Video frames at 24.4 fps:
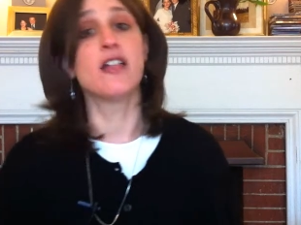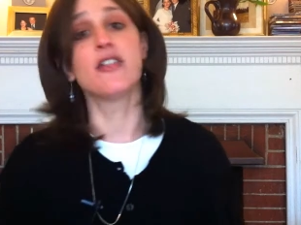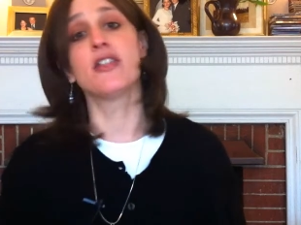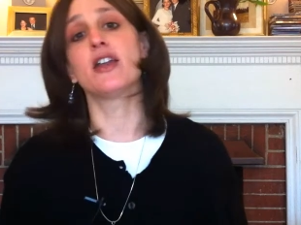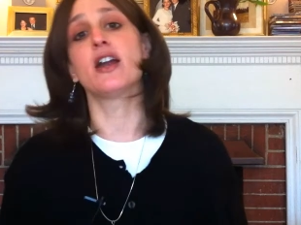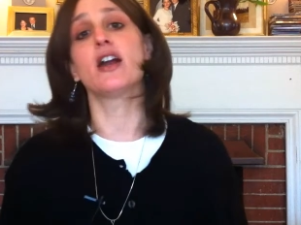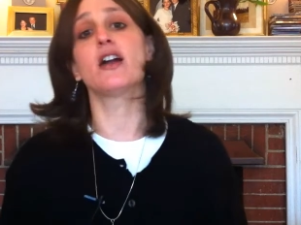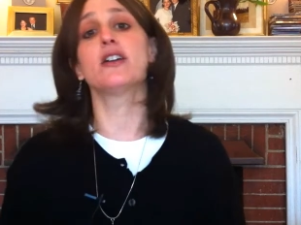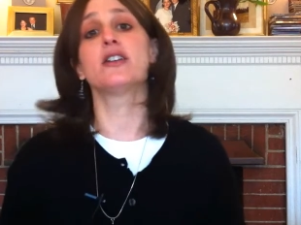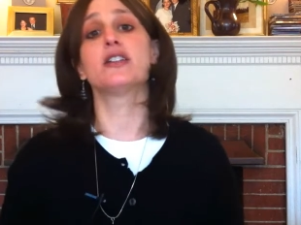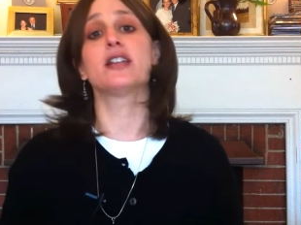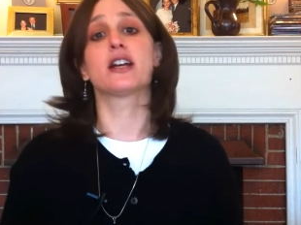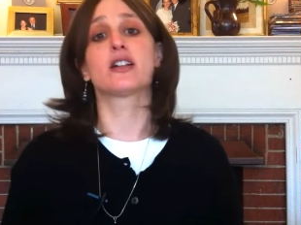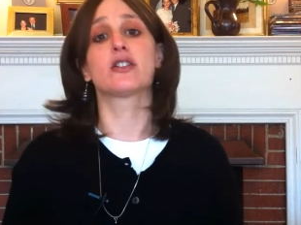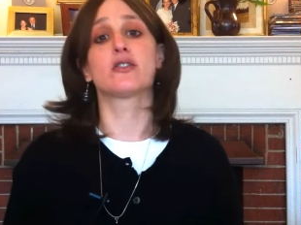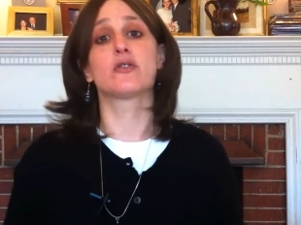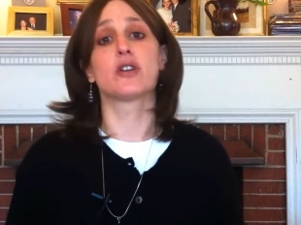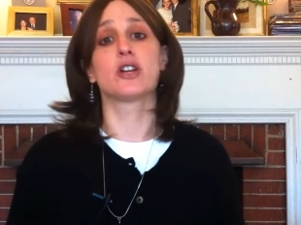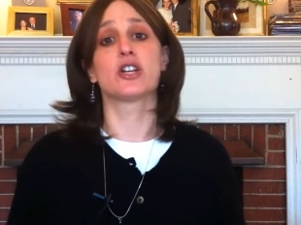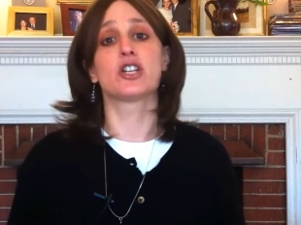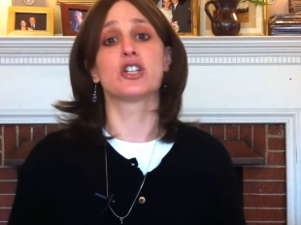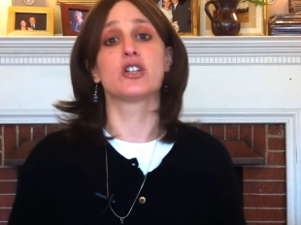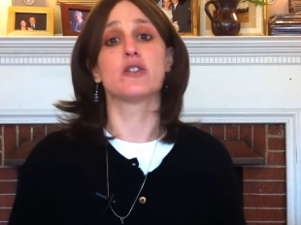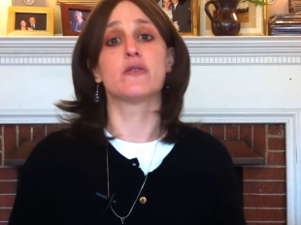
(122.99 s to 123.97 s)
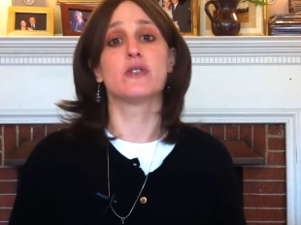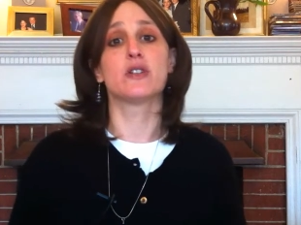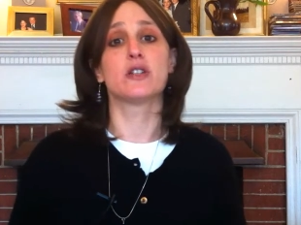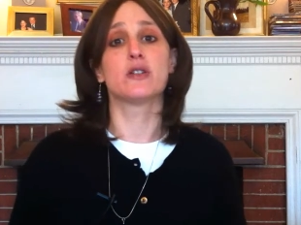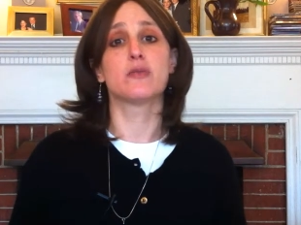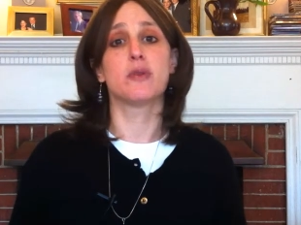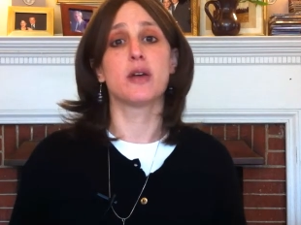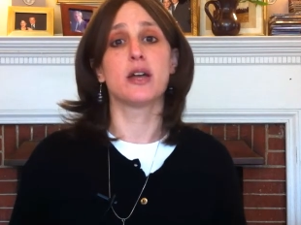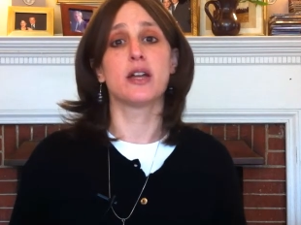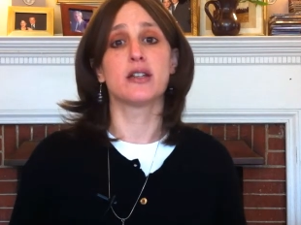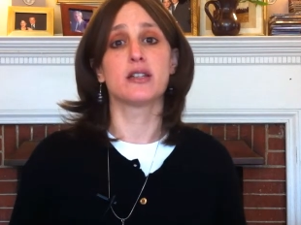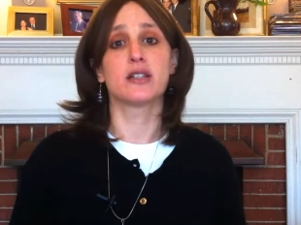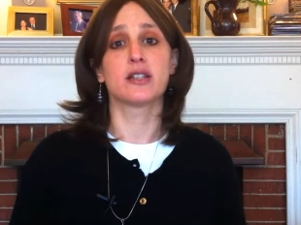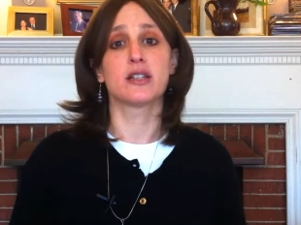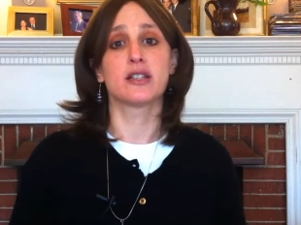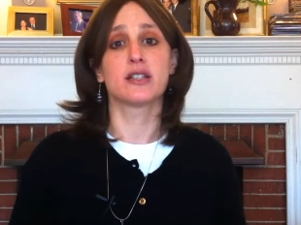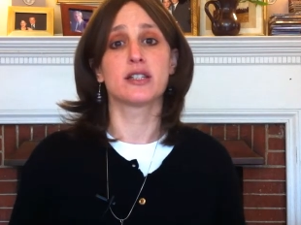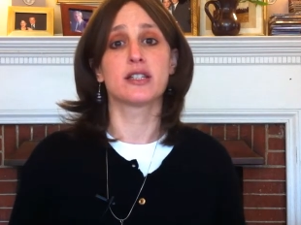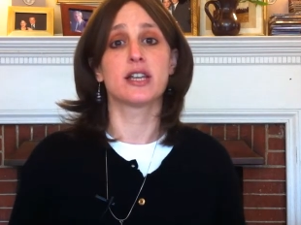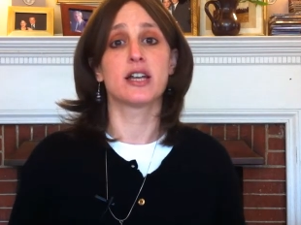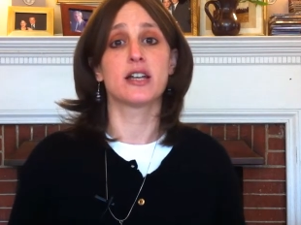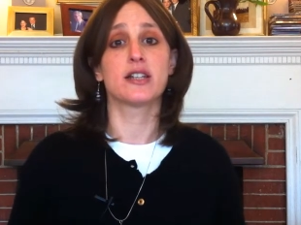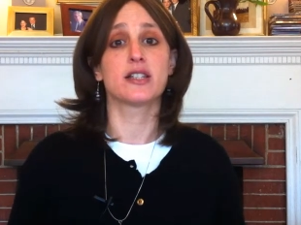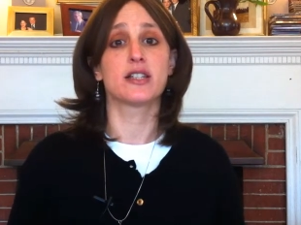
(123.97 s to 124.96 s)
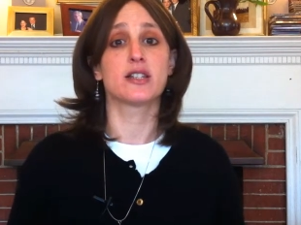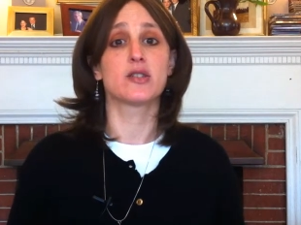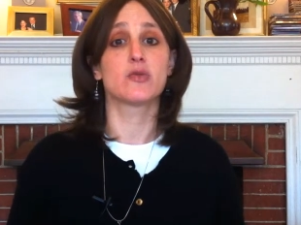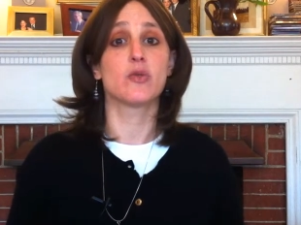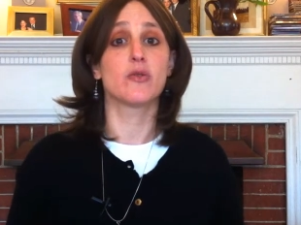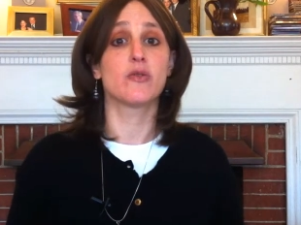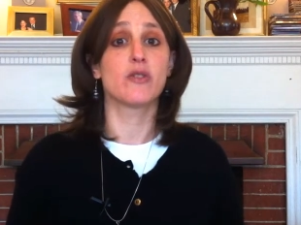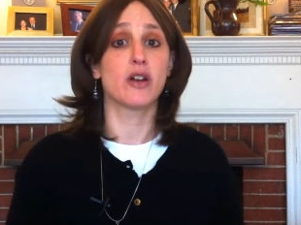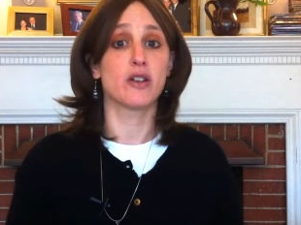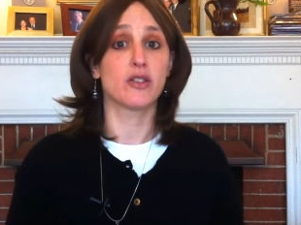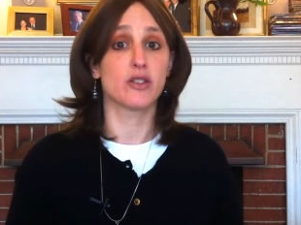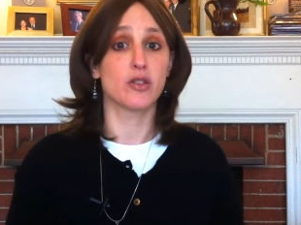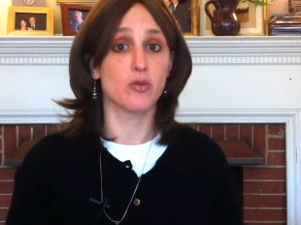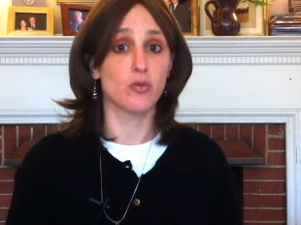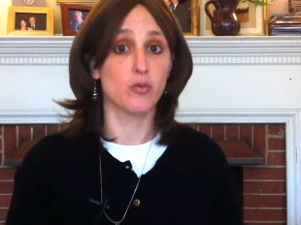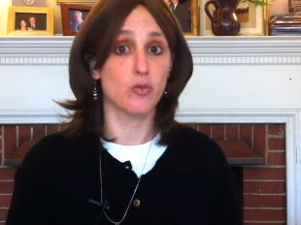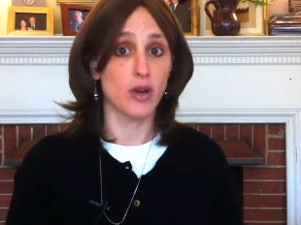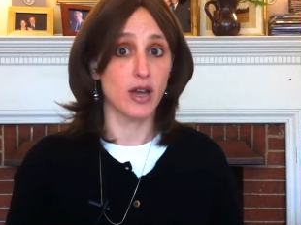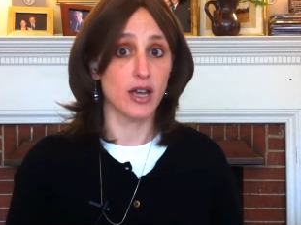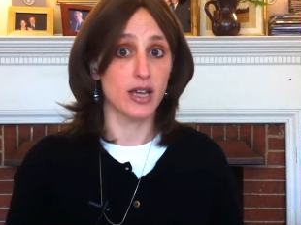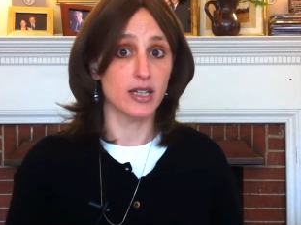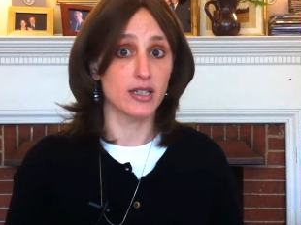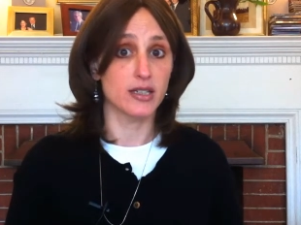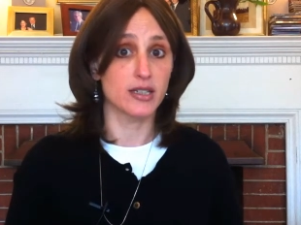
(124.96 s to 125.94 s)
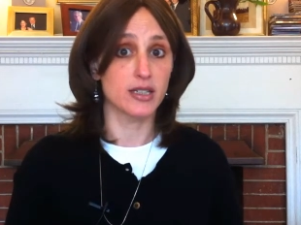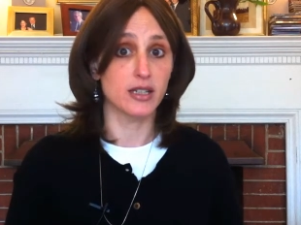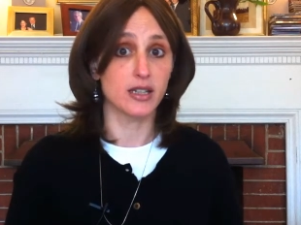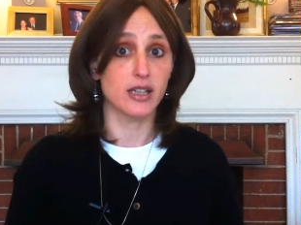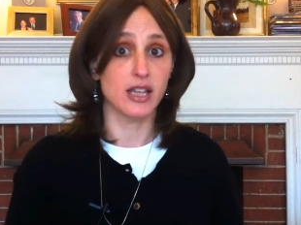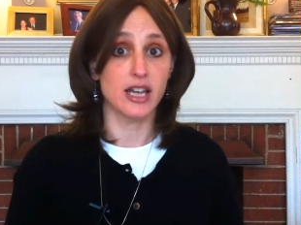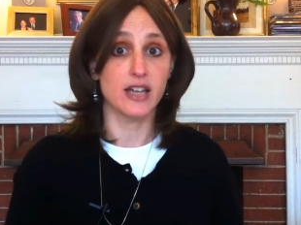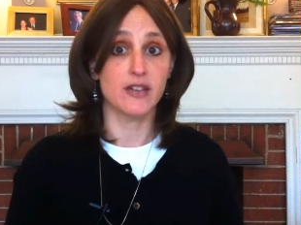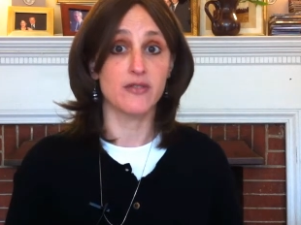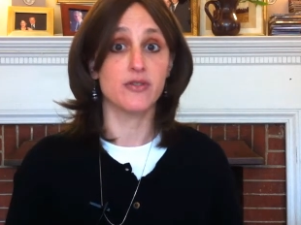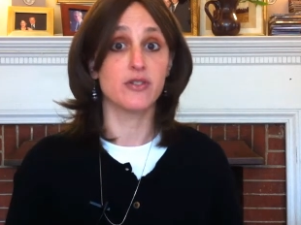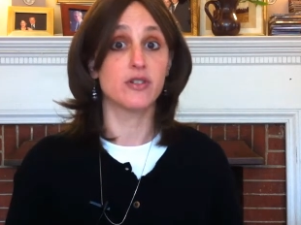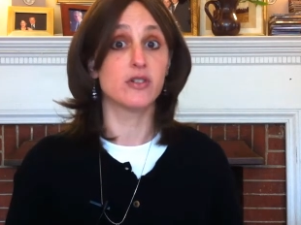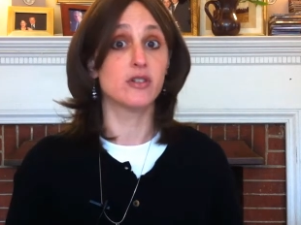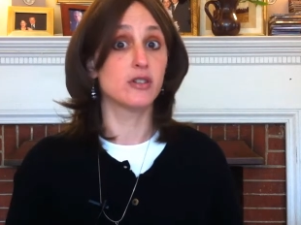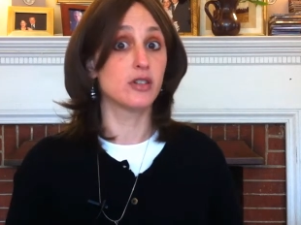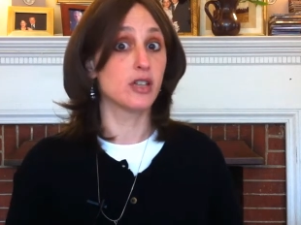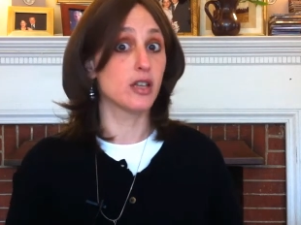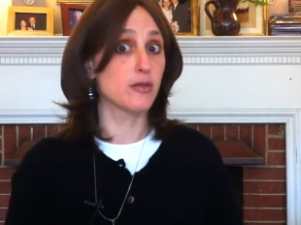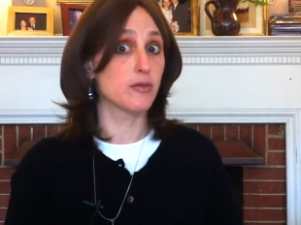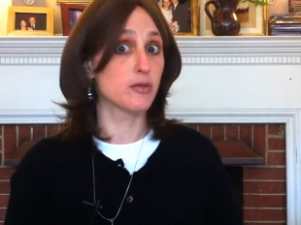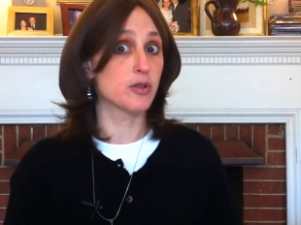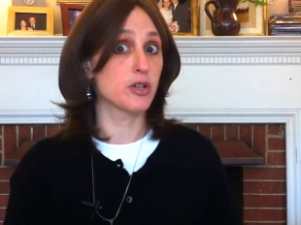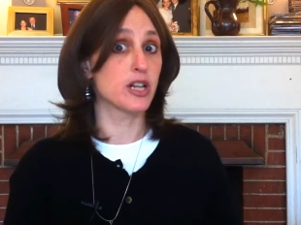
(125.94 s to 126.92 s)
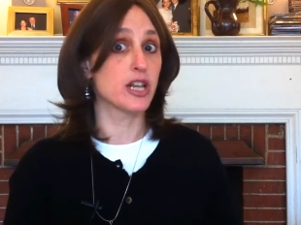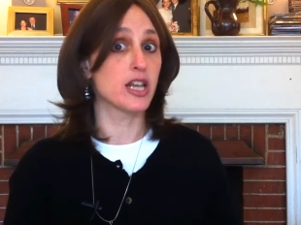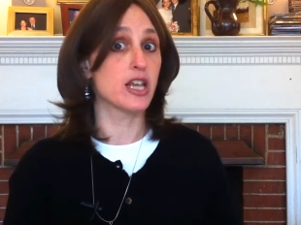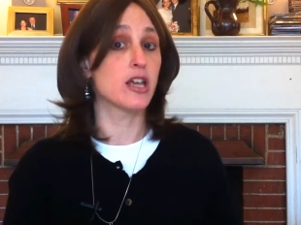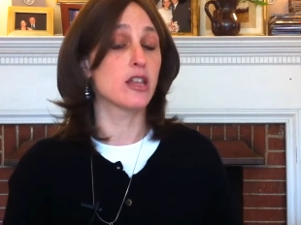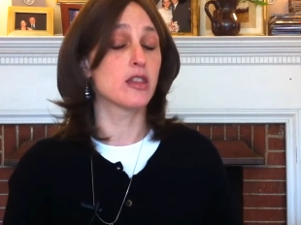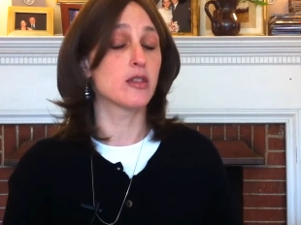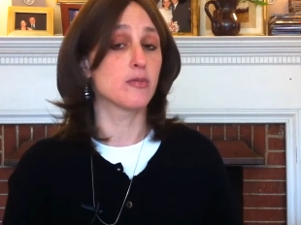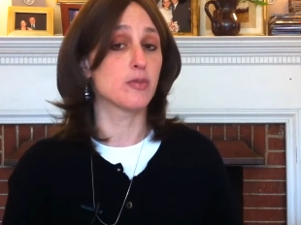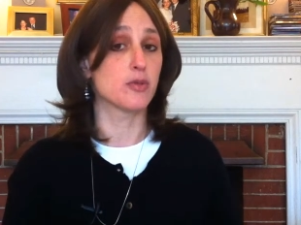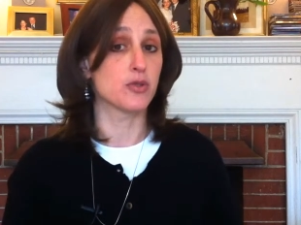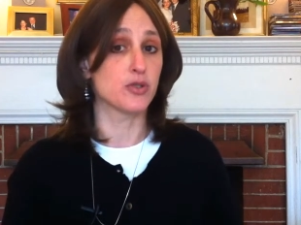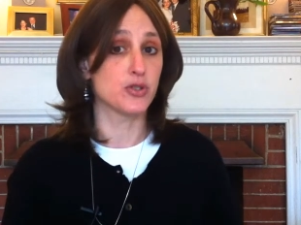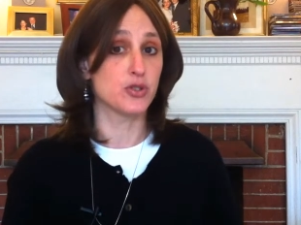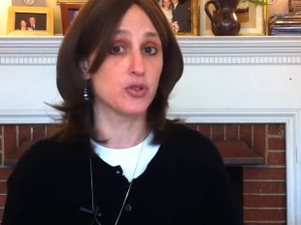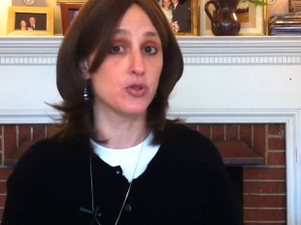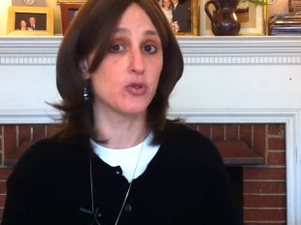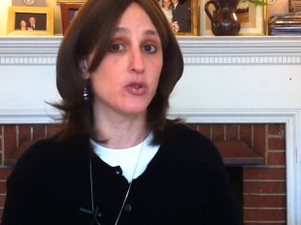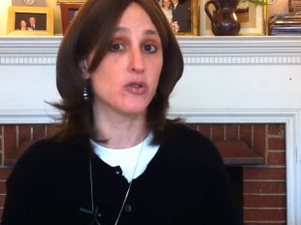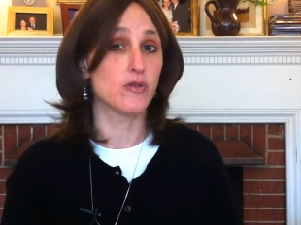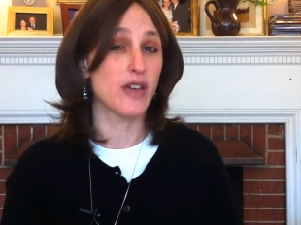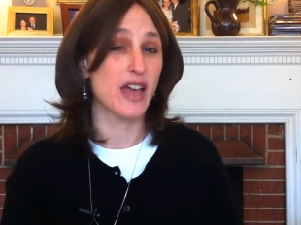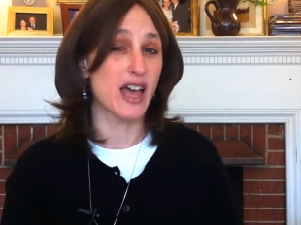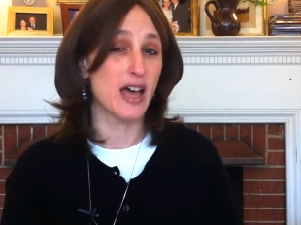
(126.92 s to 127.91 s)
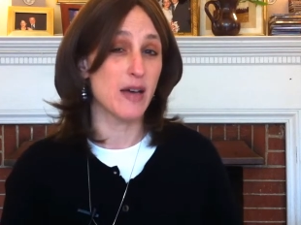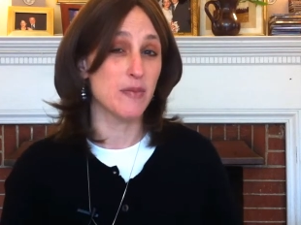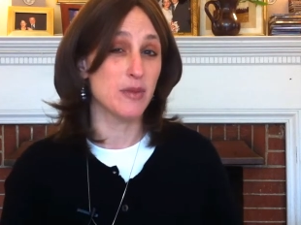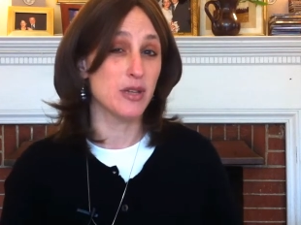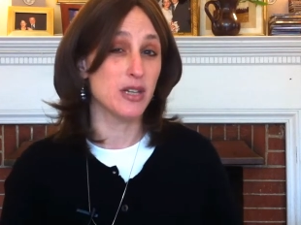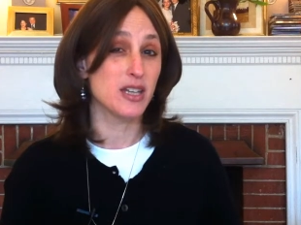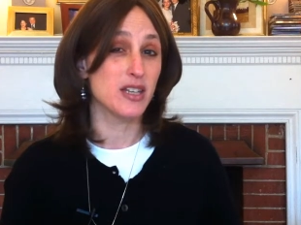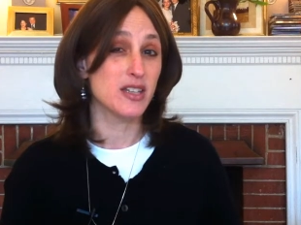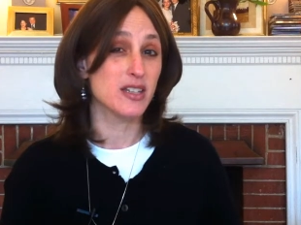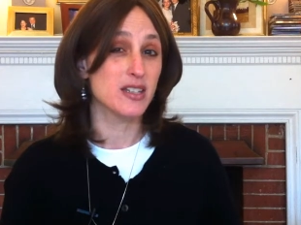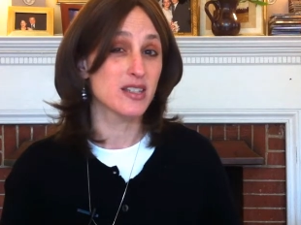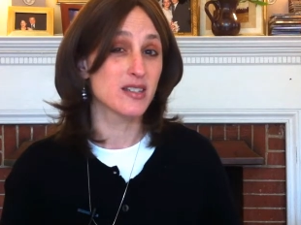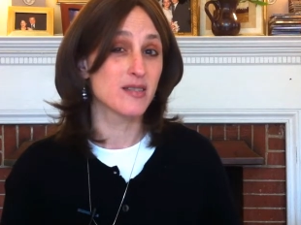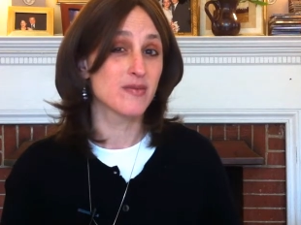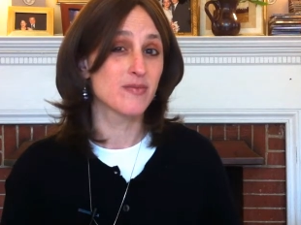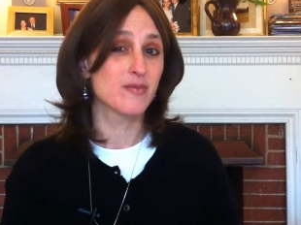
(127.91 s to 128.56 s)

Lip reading: that our Declaration of Independence tells us we've got the right to life, liberty, and the pursuit of happiness.